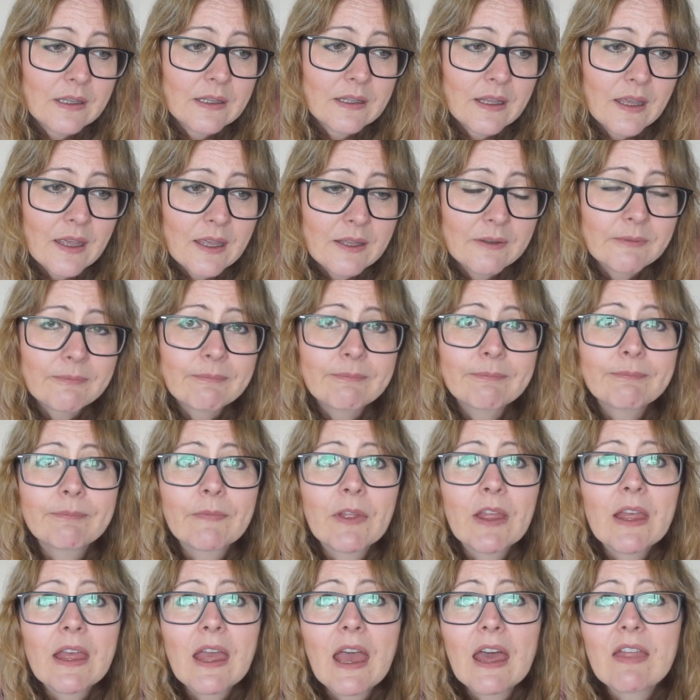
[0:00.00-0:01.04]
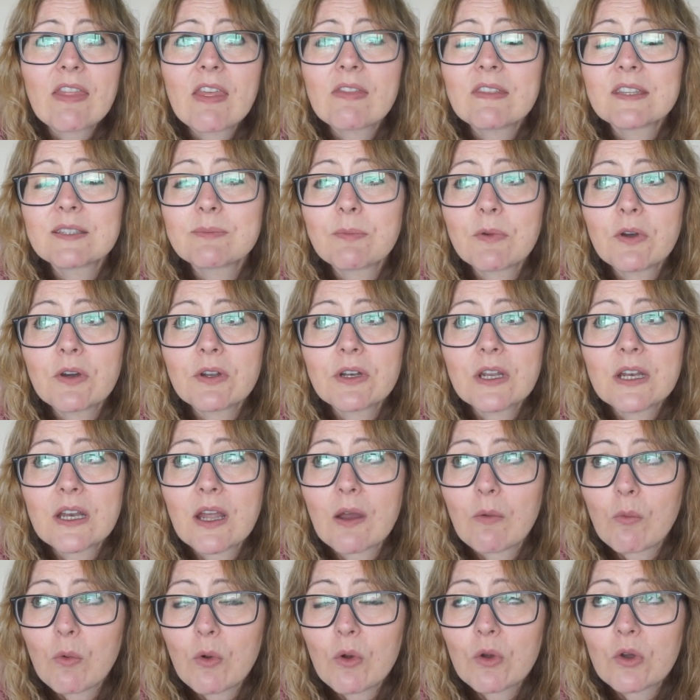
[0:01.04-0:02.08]
yeah and then this morning
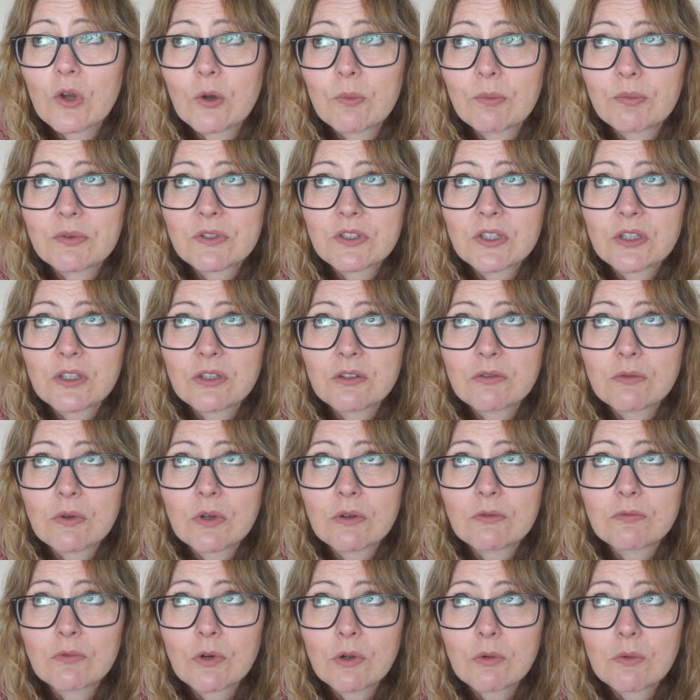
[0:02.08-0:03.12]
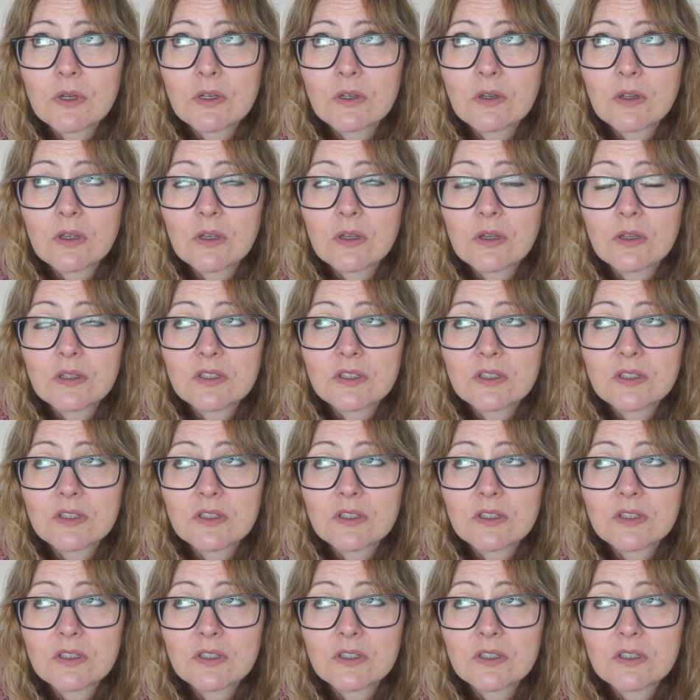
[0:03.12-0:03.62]
I woke up to Rowan